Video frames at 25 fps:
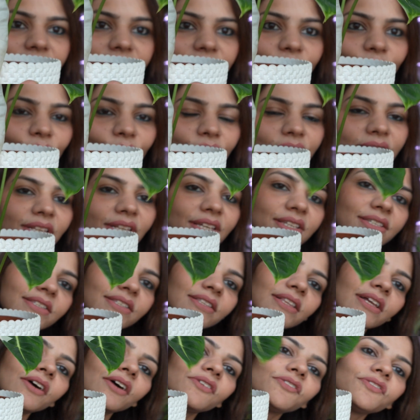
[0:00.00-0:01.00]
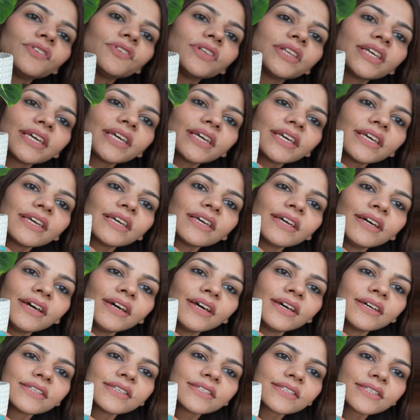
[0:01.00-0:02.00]
It's got this lovely
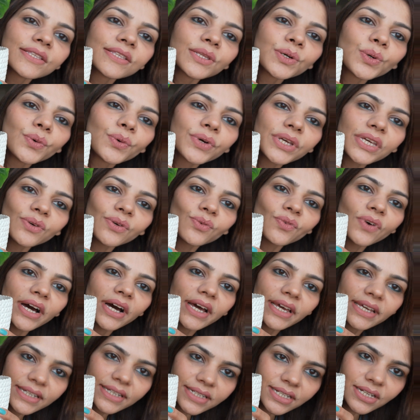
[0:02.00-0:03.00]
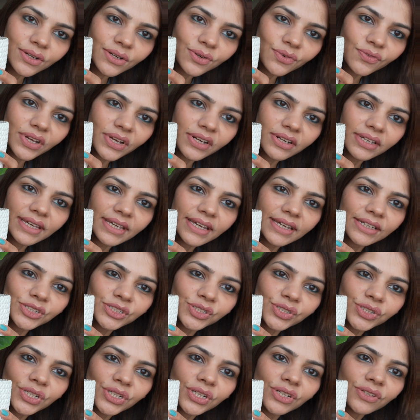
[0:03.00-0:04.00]
snowy white
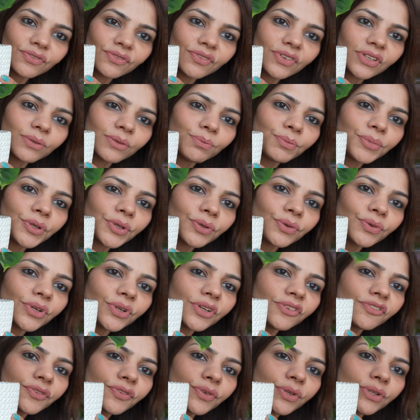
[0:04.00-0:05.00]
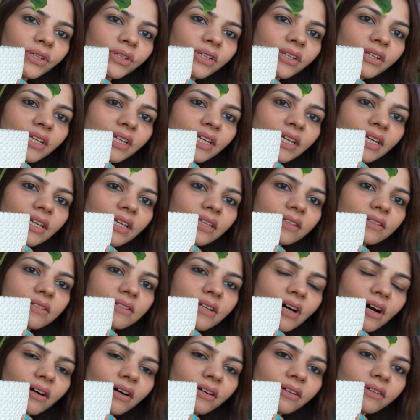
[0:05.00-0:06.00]
variegation with beautiful
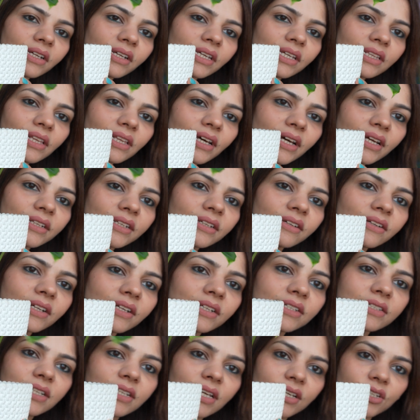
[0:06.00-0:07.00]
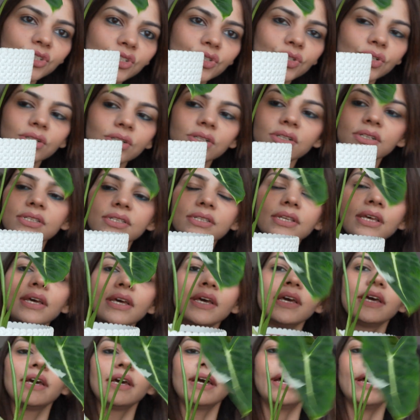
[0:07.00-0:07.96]
green, dark green, light green textures.